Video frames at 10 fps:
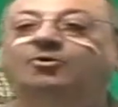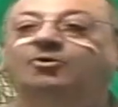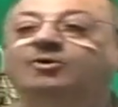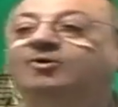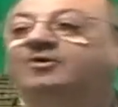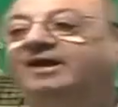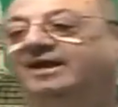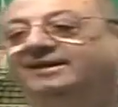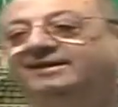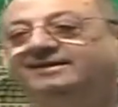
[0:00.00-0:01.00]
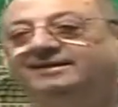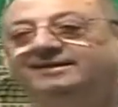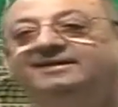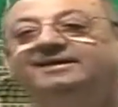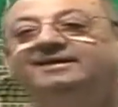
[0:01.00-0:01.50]
Holokan.
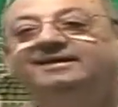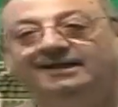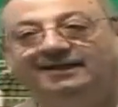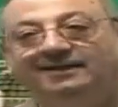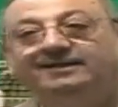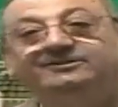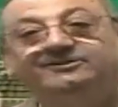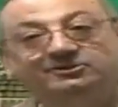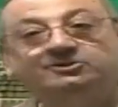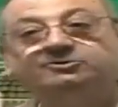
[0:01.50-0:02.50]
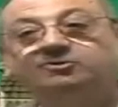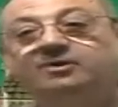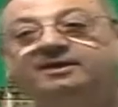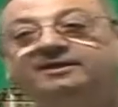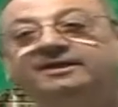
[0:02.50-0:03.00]
Uh, this
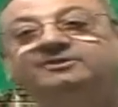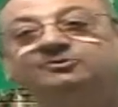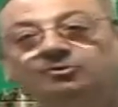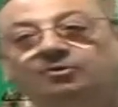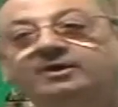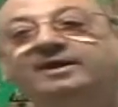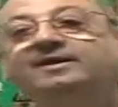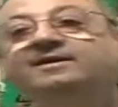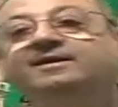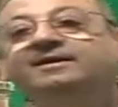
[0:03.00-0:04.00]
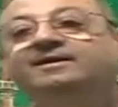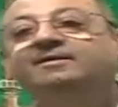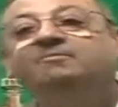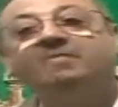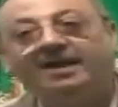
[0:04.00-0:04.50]
student is good in
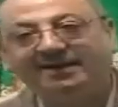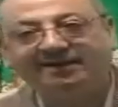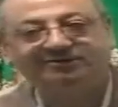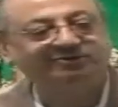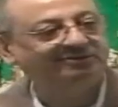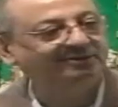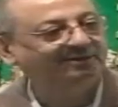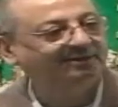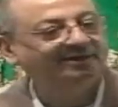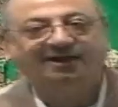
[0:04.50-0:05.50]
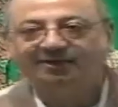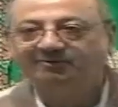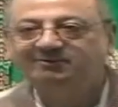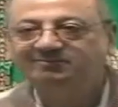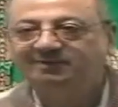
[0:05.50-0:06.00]
manners. Are you
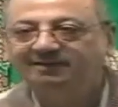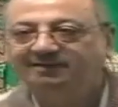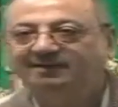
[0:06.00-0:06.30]
with me?